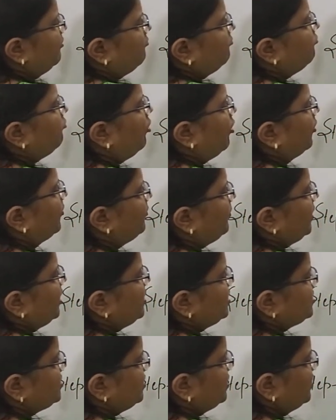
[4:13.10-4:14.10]

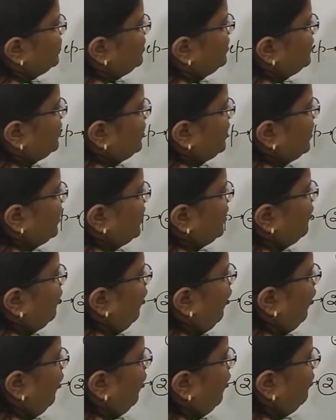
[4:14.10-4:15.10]
formation
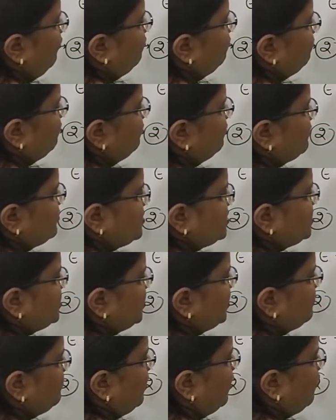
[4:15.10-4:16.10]
of
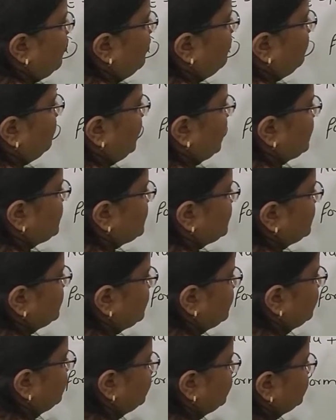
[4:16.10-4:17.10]
sigma complex.
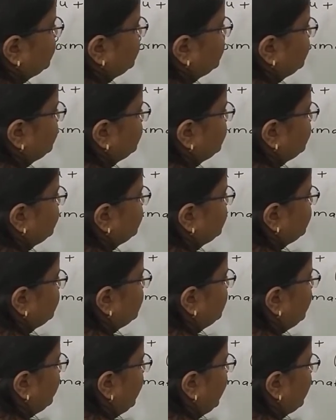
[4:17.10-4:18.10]

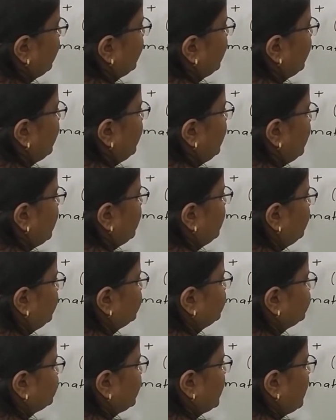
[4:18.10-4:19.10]
Okay, here
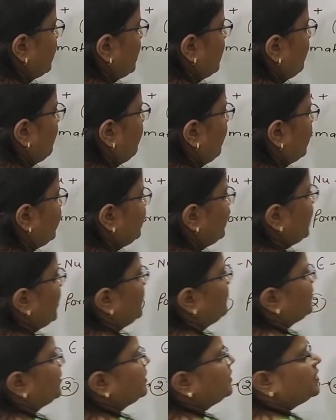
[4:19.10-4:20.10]
what will
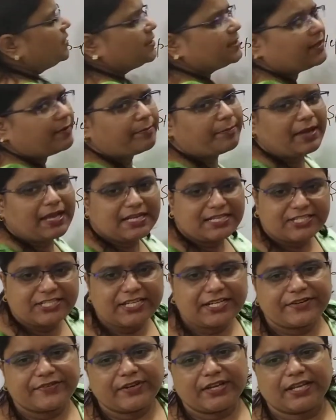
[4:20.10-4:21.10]
happen? The
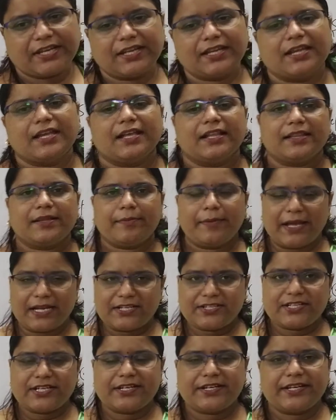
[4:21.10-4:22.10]
benzene ring
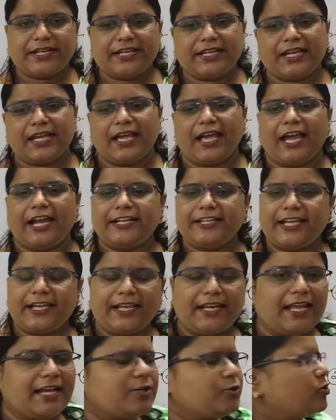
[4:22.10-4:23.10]
and the
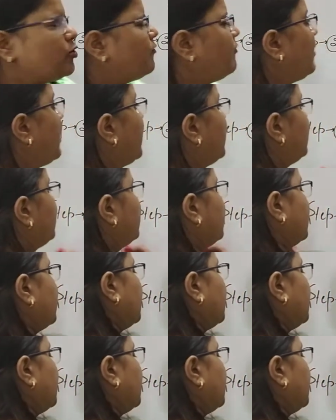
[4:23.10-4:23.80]
electrophile